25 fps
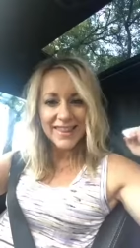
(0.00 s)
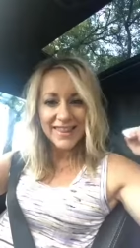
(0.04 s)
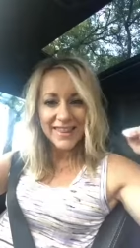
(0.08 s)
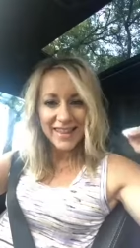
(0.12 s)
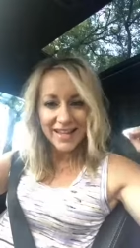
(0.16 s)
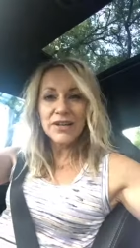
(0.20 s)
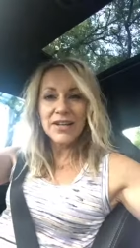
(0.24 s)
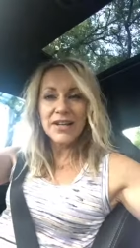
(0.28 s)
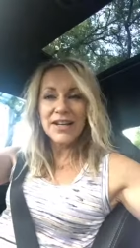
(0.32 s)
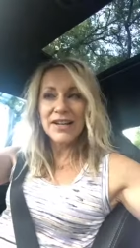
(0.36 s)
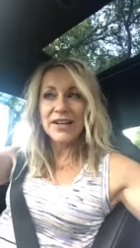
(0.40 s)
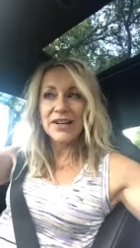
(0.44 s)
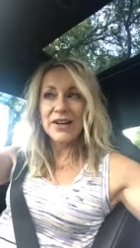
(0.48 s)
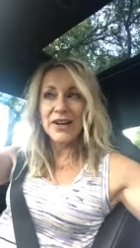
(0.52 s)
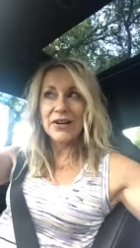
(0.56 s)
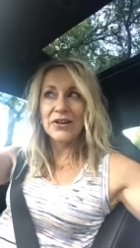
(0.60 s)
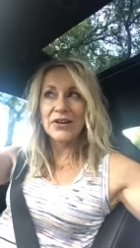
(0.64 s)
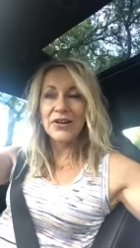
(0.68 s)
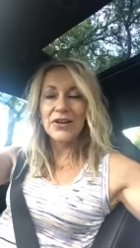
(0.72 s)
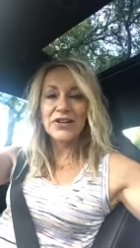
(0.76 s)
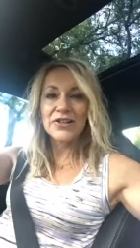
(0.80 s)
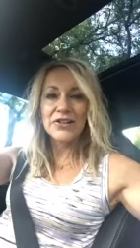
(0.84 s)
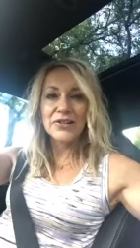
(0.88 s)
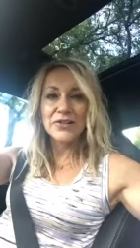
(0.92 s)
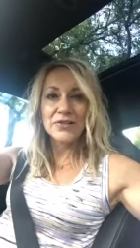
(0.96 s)
i'm going to
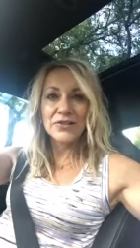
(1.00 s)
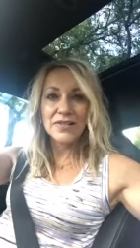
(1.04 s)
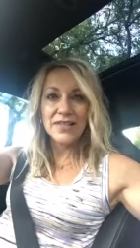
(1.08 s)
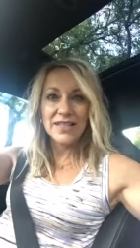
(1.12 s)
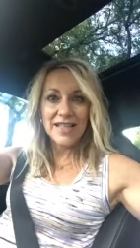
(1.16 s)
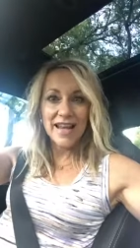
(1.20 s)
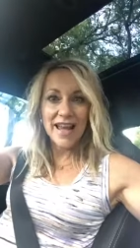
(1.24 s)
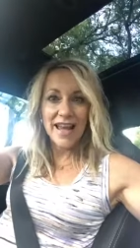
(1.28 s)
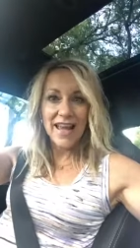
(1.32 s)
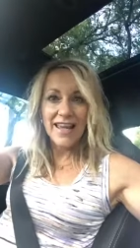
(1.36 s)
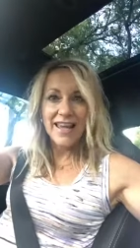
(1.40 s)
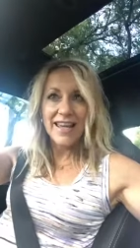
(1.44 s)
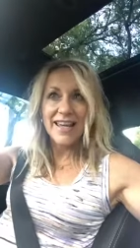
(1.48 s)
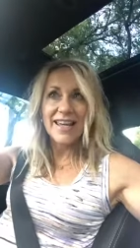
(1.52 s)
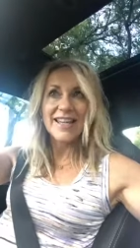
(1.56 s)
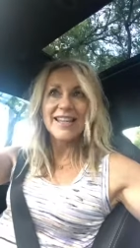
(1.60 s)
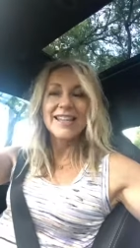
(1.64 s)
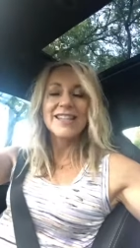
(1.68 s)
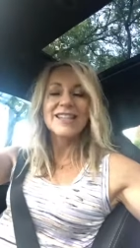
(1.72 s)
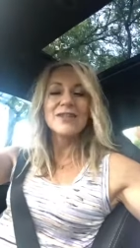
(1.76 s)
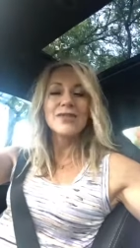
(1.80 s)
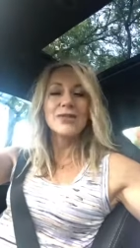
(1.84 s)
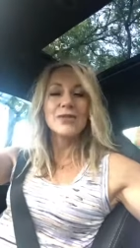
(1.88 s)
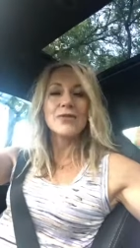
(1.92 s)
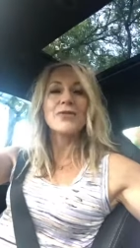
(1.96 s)
encourage you today
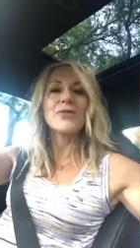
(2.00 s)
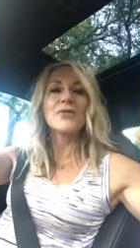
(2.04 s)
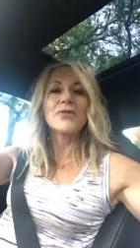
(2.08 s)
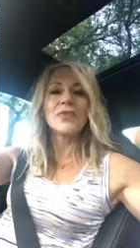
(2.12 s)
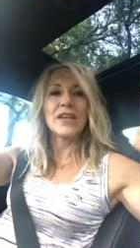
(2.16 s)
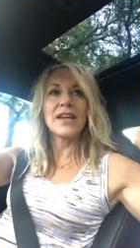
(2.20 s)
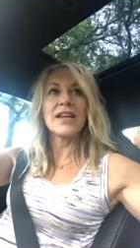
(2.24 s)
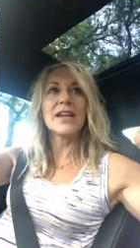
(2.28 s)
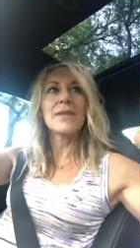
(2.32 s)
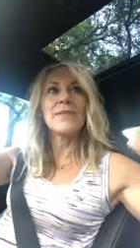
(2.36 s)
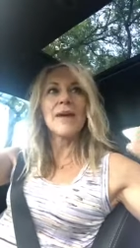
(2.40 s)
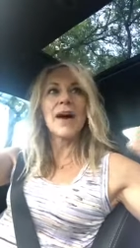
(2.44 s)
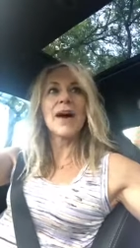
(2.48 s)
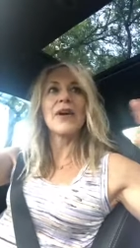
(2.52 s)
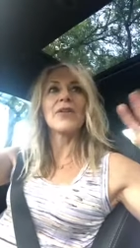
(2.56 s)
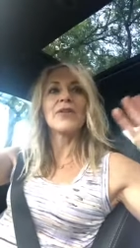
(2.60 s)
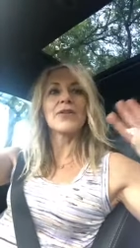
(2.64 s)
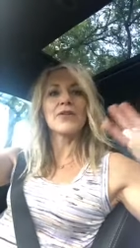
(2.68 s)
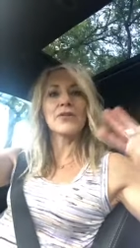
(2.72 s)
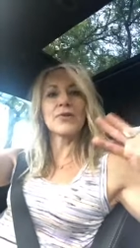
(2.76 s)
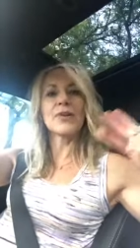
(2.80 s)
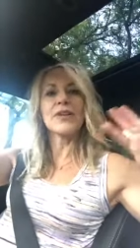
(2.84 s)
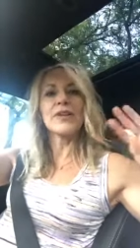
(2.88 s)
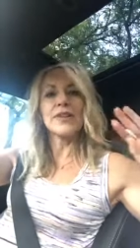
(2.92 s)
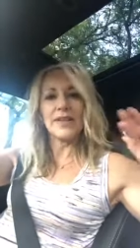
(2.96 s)
to think about
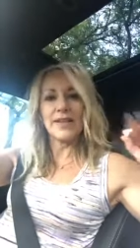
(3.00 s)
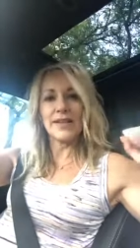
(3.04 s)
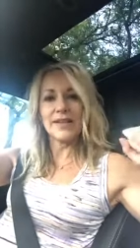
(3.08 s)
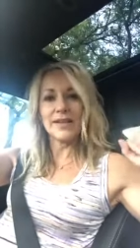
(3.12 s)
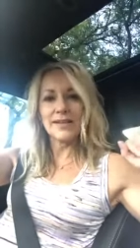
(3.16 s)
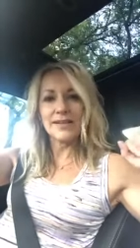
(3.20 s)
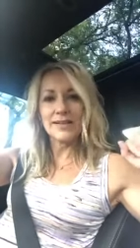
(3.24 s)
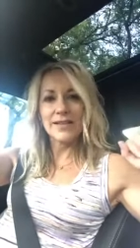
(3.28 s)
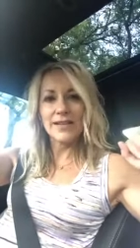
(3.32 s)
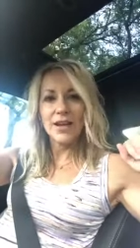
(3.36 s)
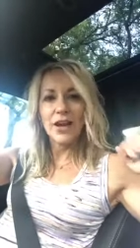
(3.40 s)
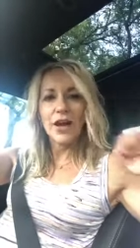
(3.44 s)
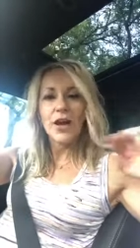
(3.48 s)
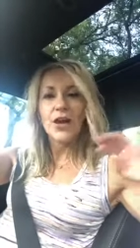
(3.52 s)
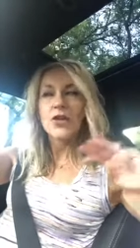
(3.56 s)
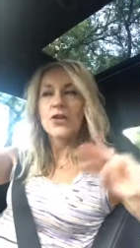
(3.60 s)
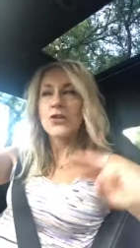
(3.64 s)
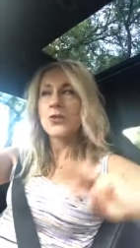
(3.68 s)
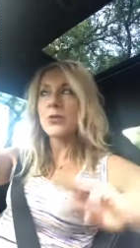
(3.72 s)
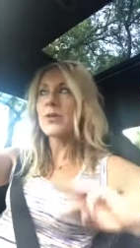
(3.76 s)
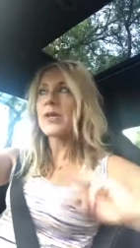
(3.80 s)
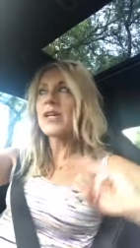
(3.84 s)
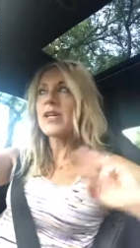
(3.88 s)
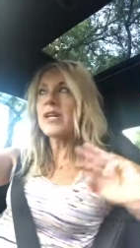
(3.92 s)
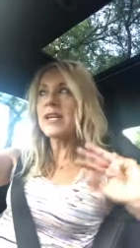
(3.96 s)
three things
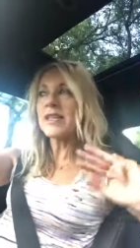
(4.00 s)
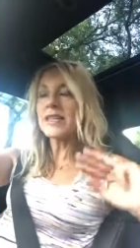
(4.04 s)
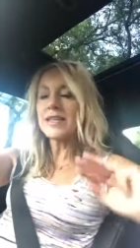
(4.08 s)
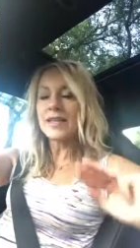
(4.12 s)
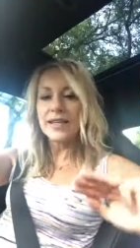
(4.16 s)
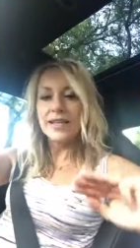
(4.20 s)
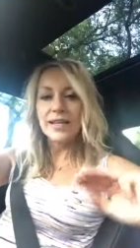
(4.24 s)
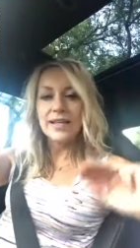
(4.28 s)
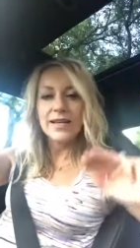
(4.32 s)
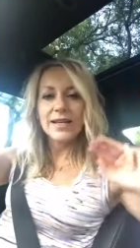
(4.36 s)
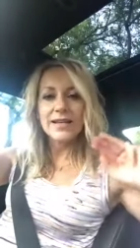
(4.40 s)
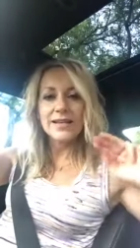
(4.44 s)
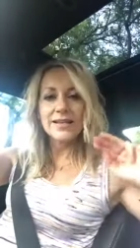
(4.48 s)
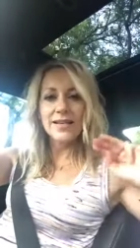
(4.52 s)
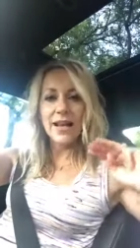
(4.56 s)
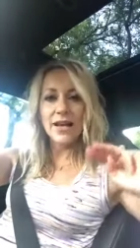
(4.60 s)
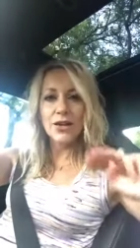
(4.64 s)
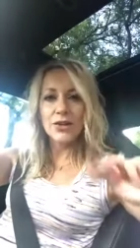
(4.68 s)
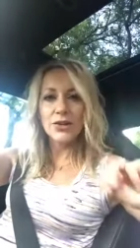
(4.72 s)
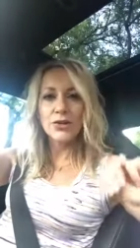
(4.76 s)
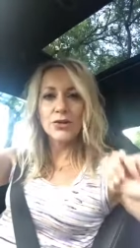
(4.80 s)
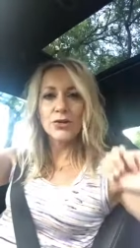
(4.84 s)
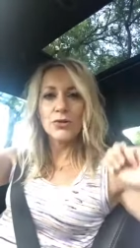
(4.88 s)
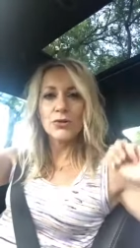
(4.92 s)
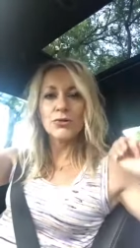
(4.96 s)
three things that
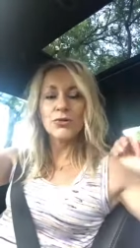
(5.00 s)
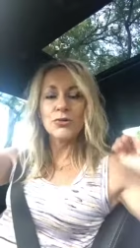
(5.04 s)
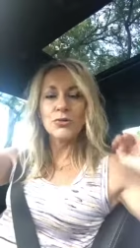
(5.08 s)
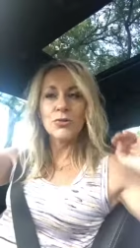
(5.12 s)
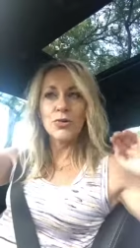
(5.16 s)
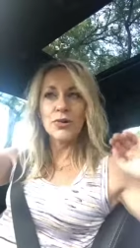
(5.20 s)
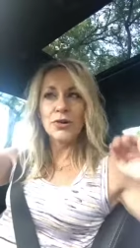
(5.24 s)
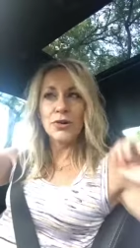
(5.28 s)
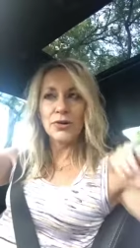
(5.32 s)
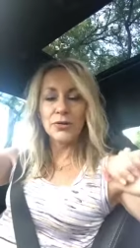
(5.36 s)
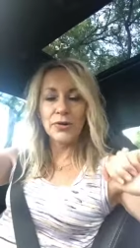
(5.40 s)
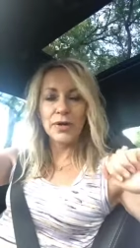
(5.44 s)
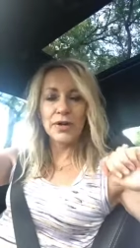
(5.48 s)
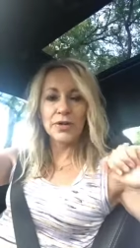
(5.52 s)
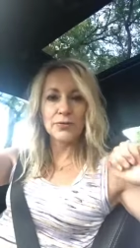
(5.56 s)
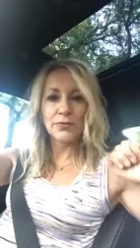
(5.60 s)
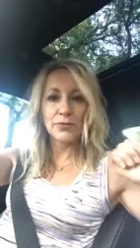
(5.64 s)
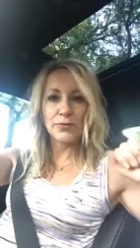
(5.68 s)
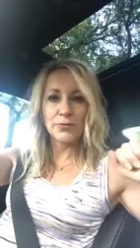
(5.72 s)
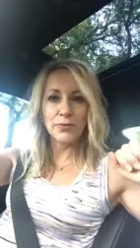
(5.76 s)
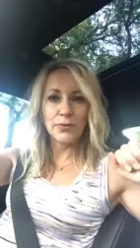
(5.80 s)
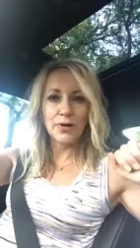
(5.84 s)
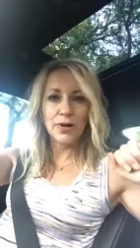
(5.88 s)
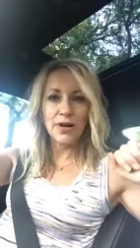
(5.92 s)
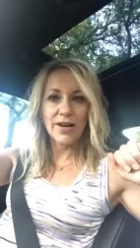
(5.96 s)
you are
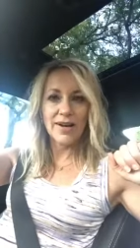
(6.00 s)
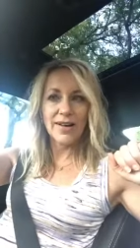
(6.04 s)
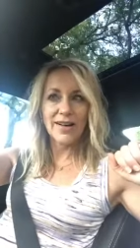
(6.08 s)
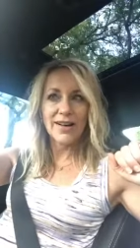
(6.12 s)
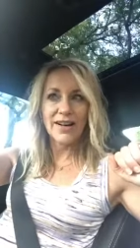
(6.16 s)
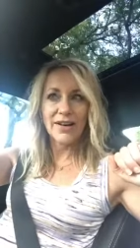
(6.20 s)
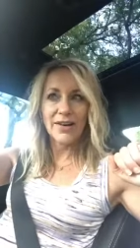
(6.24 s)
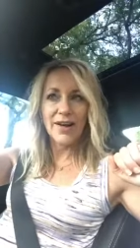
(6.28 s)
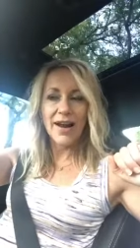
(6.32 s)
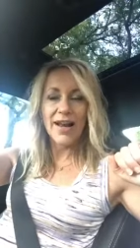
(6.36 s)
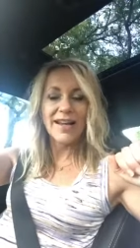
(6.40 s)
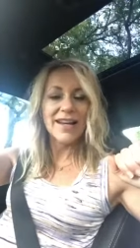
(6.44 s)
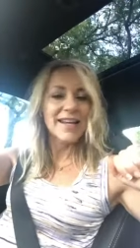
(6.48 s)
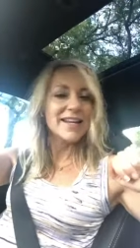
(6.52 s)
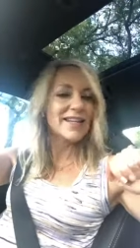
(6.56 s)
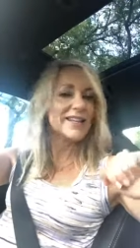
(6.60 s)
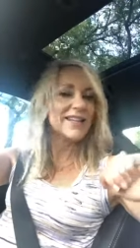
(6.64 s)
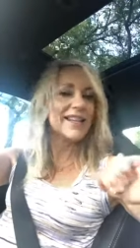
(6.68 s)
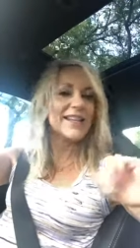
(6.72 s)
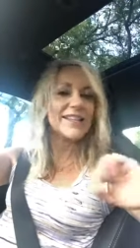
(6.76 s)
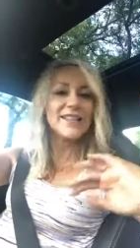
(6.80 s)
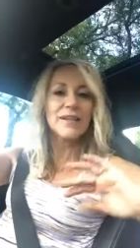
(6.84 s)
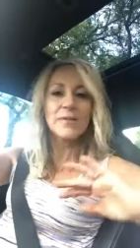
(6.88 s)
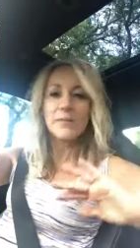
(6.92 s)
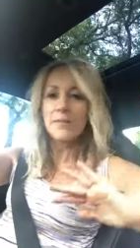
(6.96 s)
grateful for. All right, it
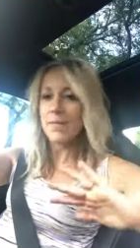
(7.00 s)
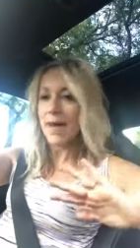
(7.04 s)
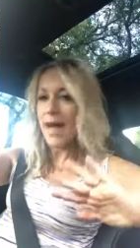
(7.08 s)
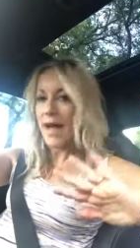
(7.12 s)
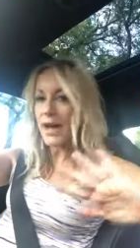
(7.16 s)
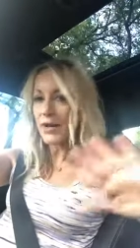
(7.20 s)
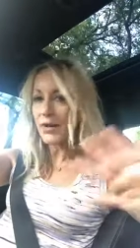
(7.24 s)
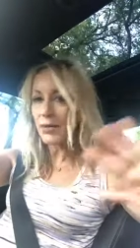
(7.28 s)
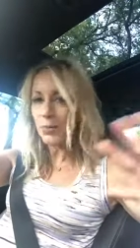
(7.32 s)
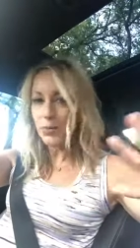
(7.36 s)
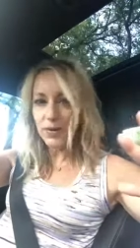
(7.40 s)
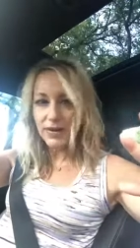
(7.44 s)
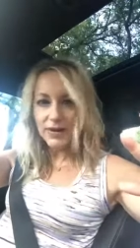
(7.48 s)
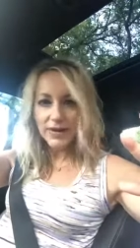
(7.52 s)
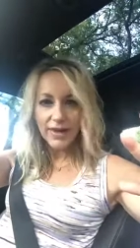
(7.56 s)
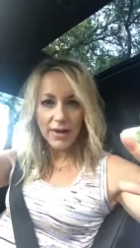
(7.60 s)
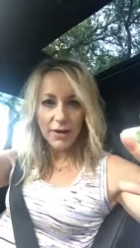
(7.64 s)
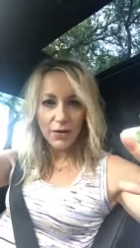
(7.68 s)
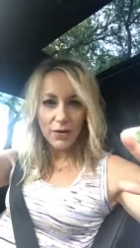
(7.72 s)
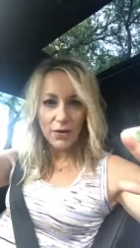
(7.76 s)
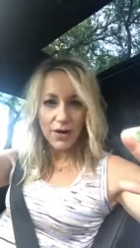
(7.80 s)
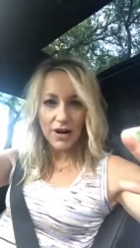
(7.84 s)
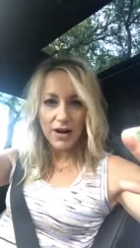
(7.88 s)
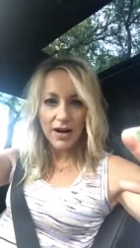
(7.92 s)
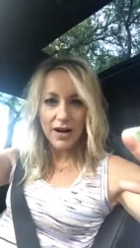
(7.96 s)
doesn't matter what they
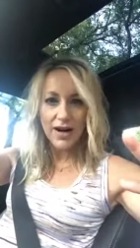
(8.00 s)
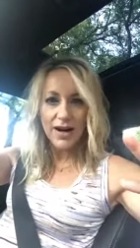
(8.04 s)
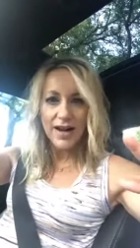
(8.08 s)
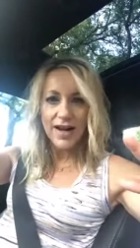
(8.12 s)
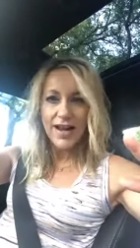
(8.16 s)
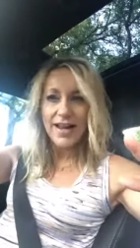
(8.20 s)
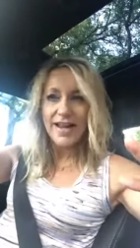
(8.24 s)
are.